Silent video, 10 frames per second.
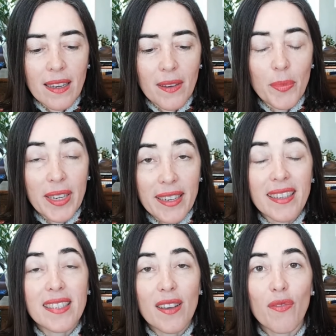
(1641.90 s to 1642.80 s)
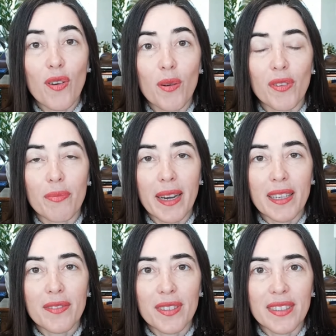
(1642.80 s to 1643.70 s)
But it is a form of
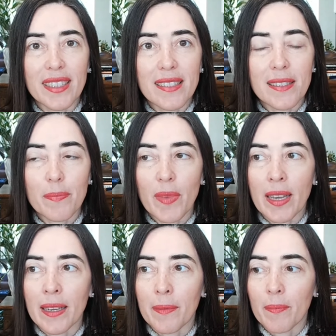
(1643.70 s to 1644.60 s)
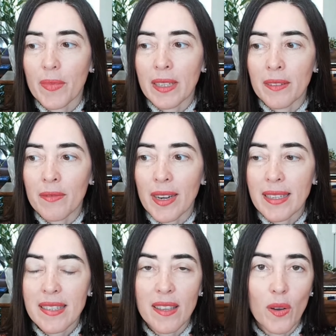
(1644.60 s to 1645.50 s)
mindfulness, and it
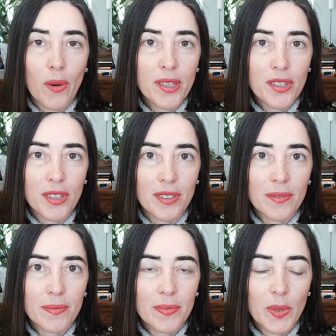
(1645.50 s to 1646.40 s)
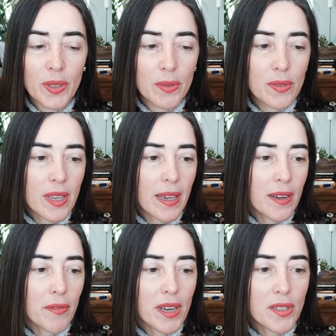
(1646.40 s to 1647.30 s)
invites the question when you say
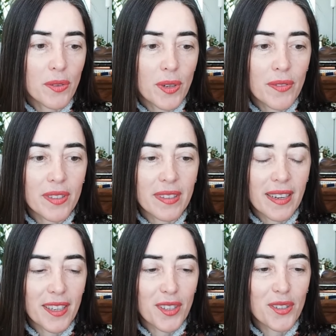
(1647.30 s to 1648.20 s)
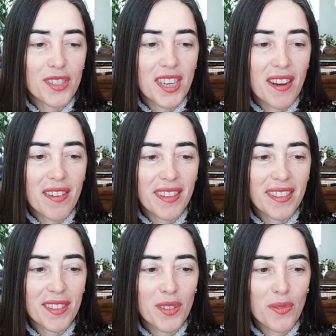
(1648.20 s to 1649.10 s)
I rush through everything, like you're
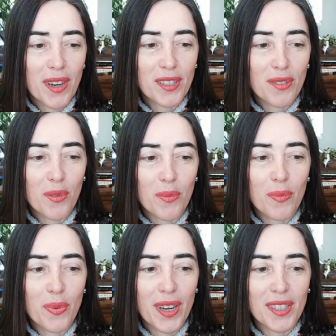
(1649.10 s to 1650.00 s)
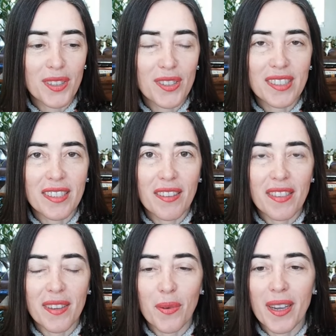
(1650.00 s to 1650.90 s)
sharing your rush through brushing your teeth
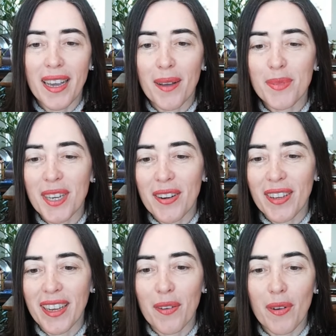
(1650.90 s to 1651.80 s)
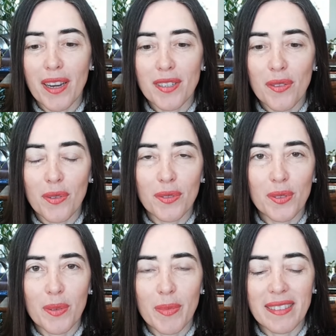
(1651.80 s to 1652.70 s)
the way I'm sharing I rush through
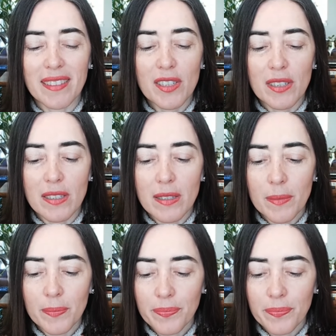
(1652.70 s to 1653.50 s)
doing my dishes.